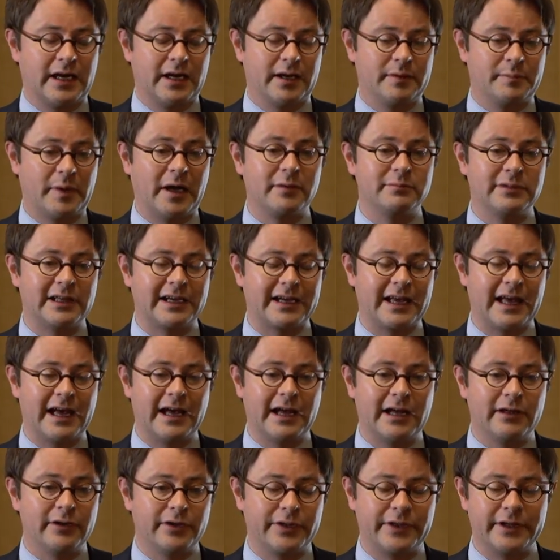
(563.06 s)
uh, public
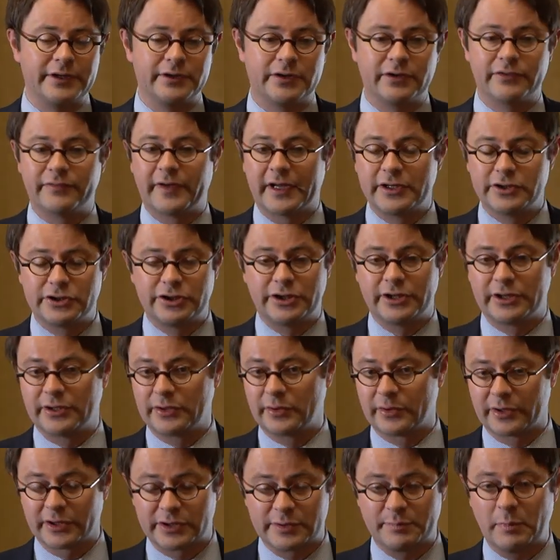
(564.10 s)
health intervention
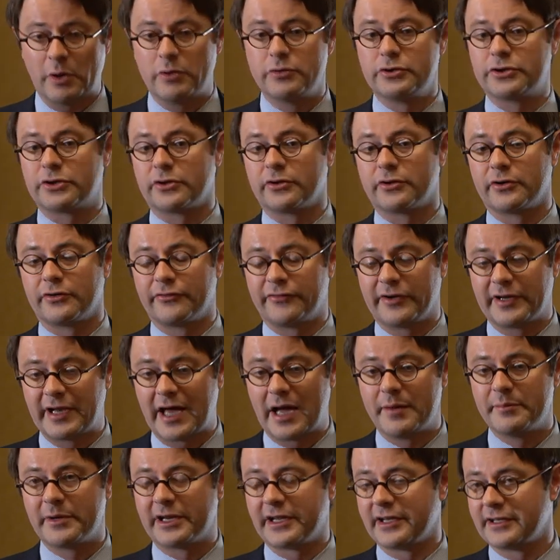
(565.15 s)
or exposure or
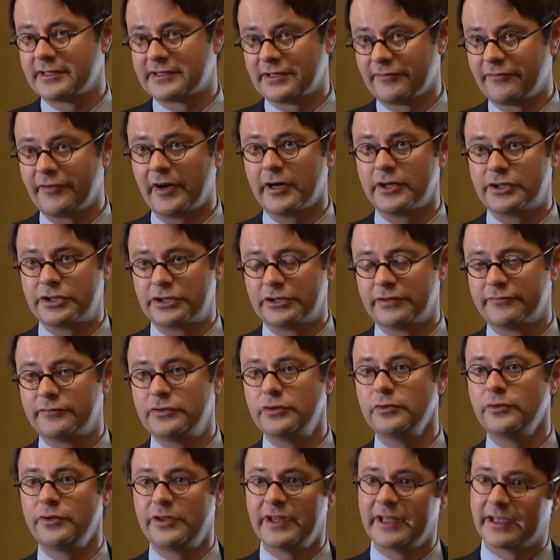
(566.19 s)
phenomena as a function of
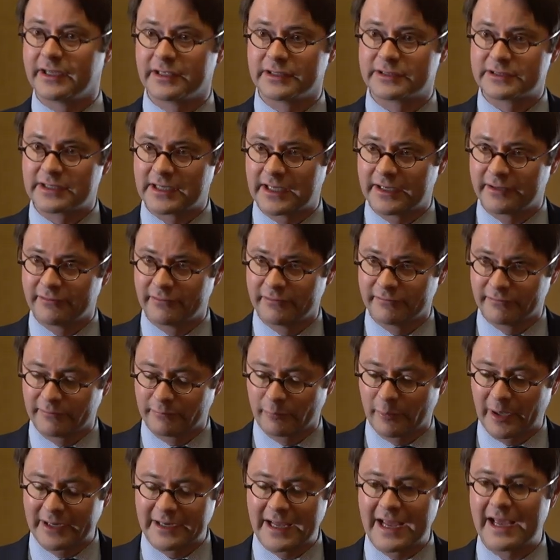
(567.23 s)
two things. On
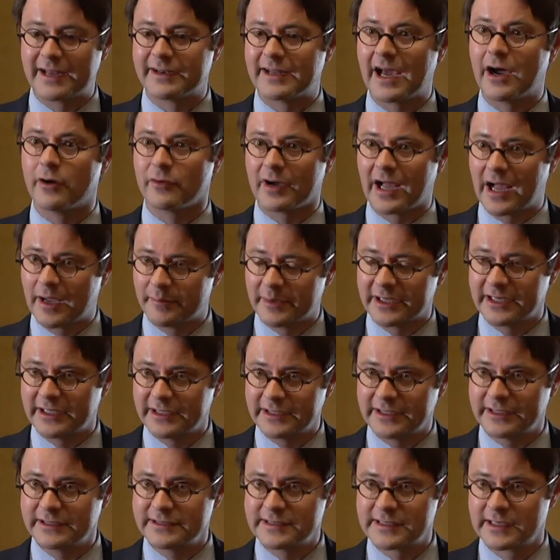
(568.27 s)
one hand, how common
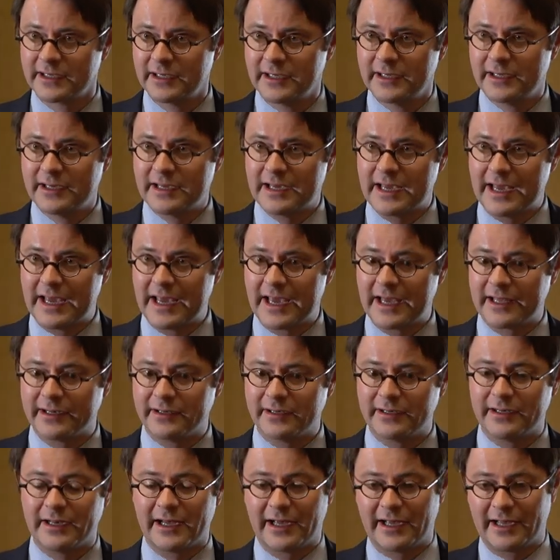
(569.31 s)
it is,
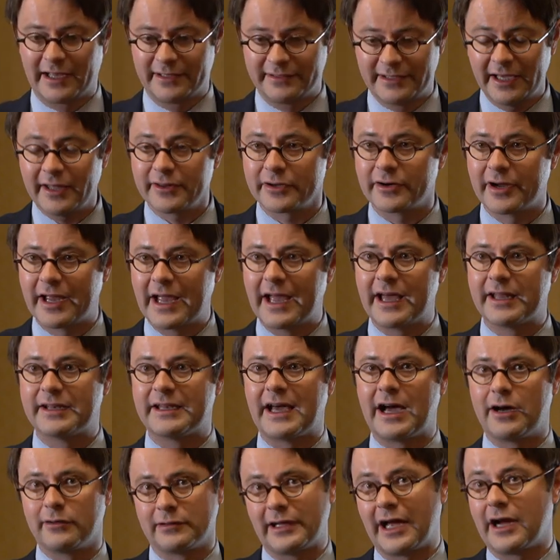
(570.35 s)
and on the other hand,
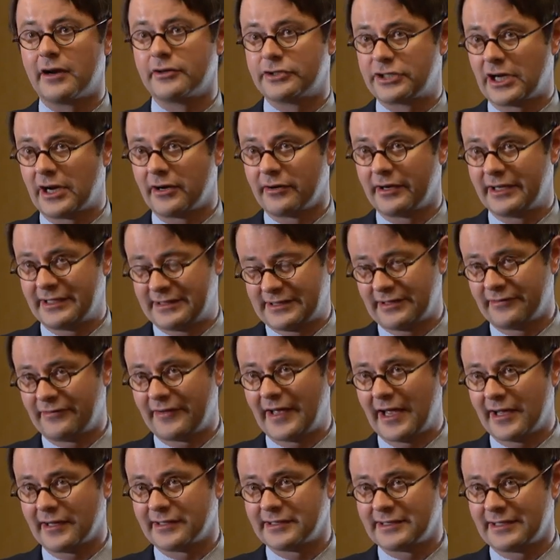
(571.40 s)
how large are its
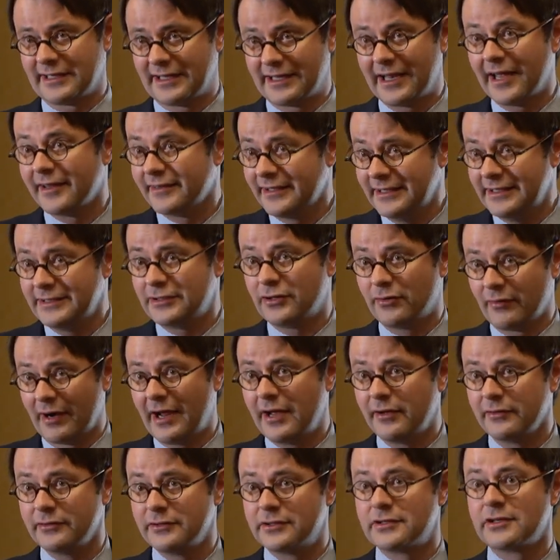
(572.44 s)
effects. And on these
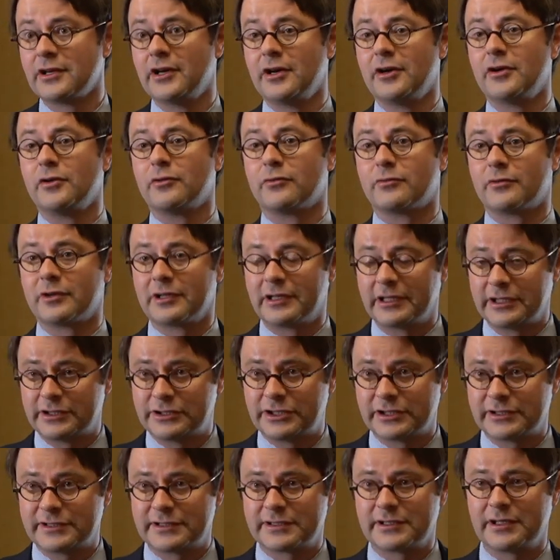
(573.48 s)
grounds,
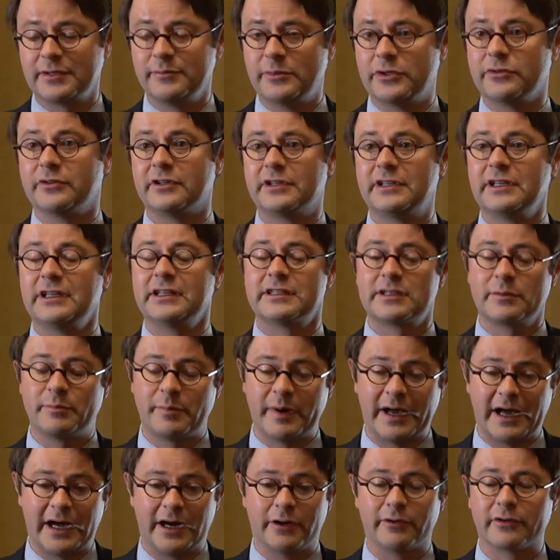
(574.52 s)
religious community is a
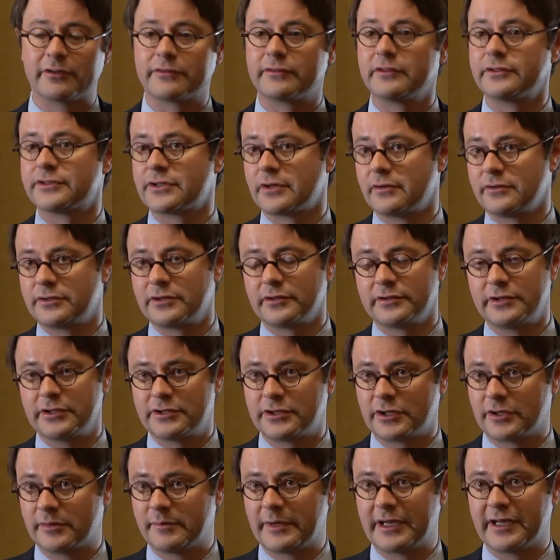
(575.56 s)
powerful social
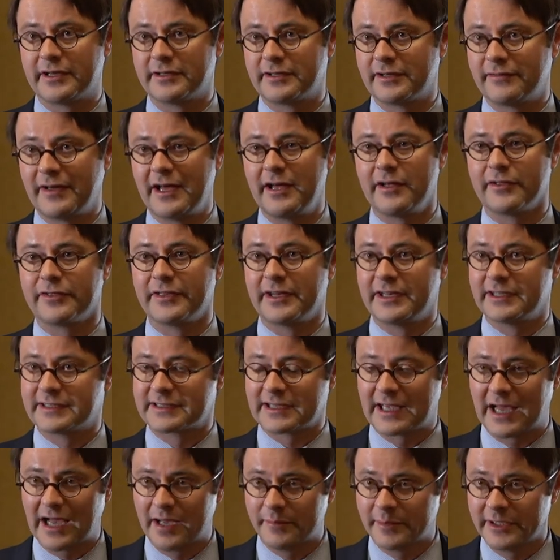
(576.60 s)
determinant of health. It is
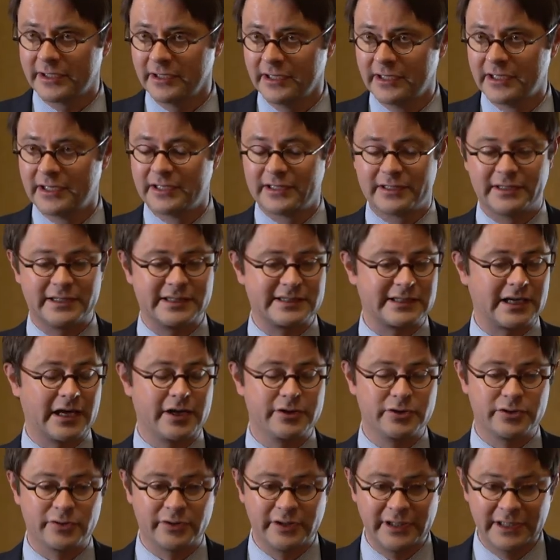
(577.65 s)
common. This
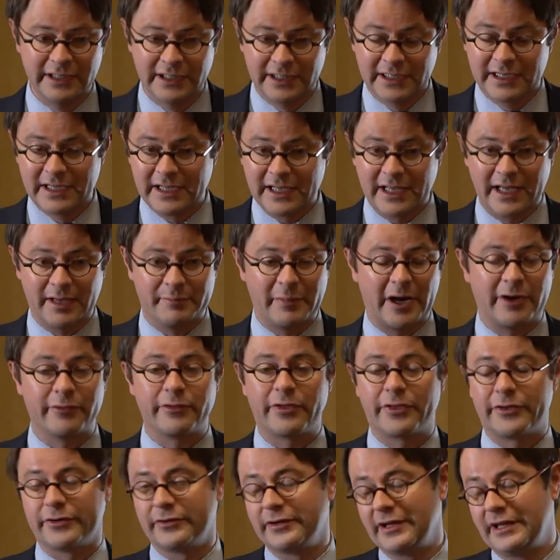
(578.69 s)
country,
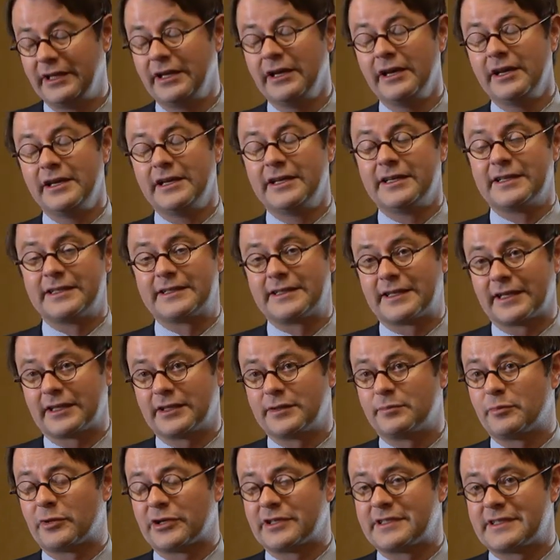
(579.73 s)
about
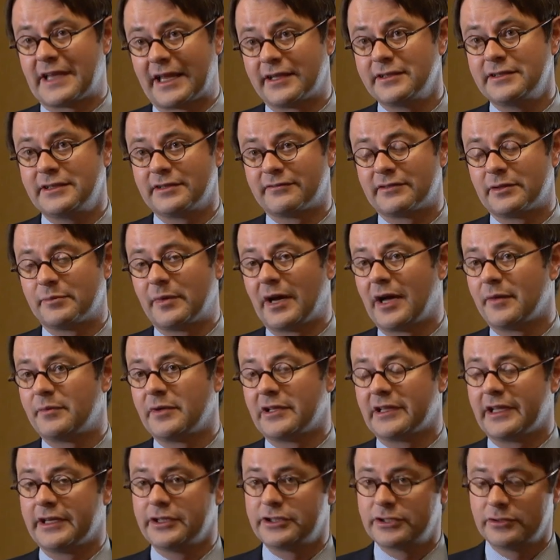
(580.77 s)
36% of the
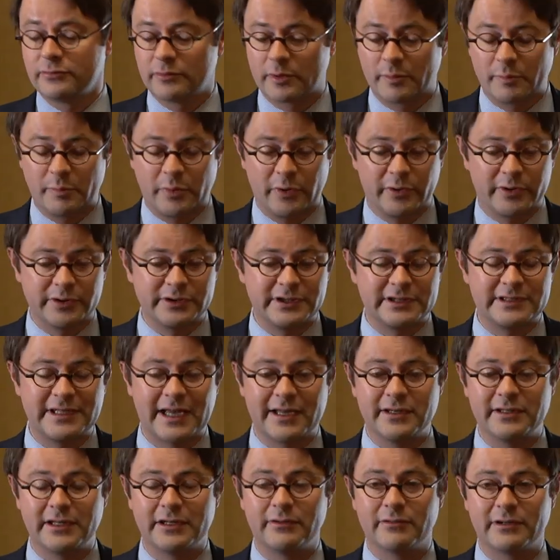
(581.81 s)
population report
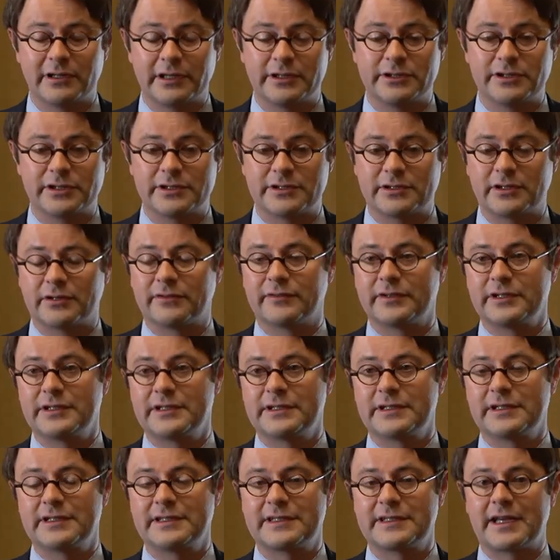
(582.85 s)
attending religious
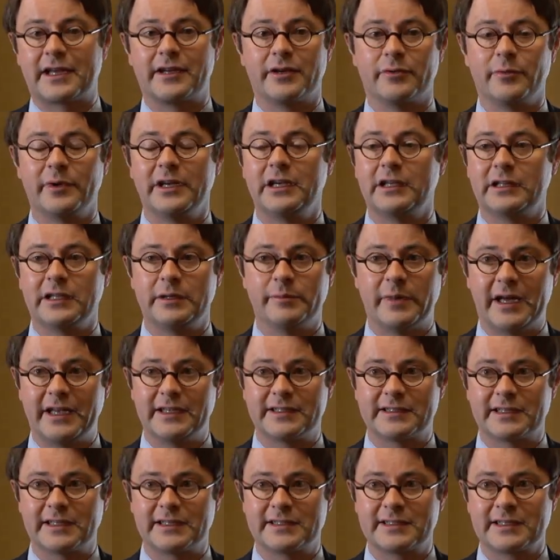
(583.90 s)
services on a weekly
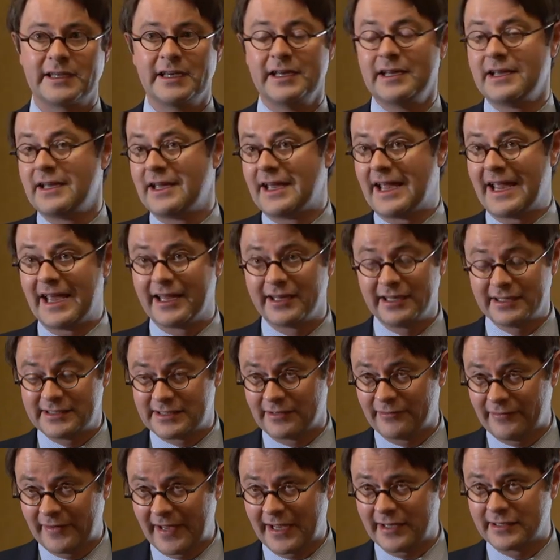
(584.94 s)
basis, and its
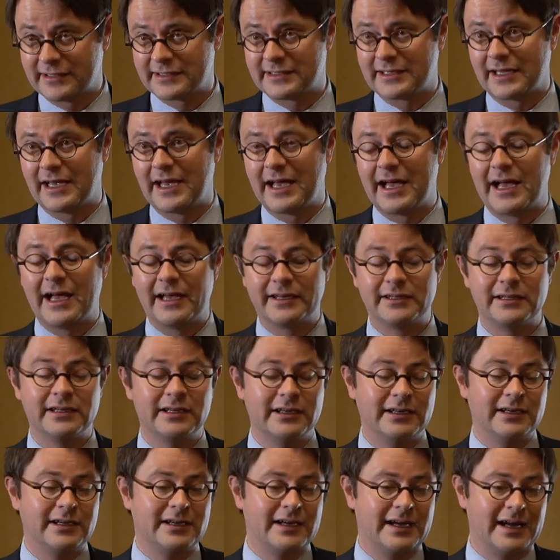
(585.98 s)
effects on
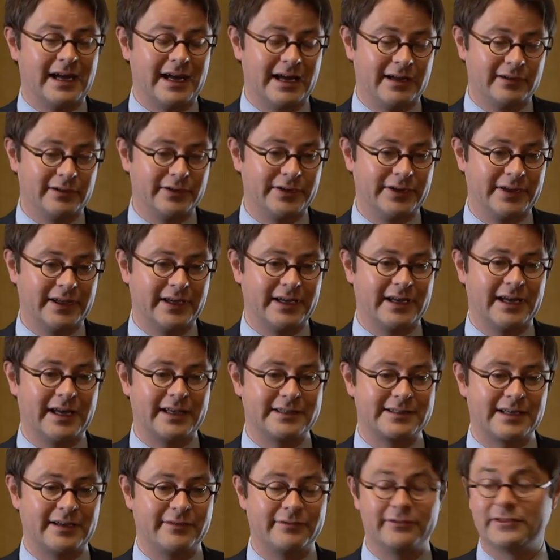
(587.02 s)
health,
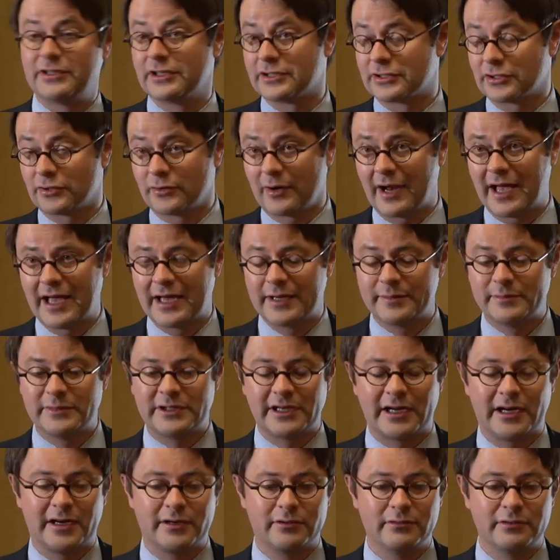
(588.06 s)
as I've described,
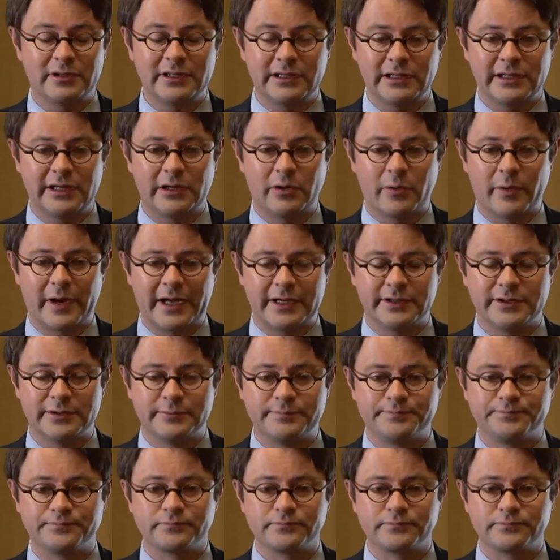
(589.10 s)
are really quite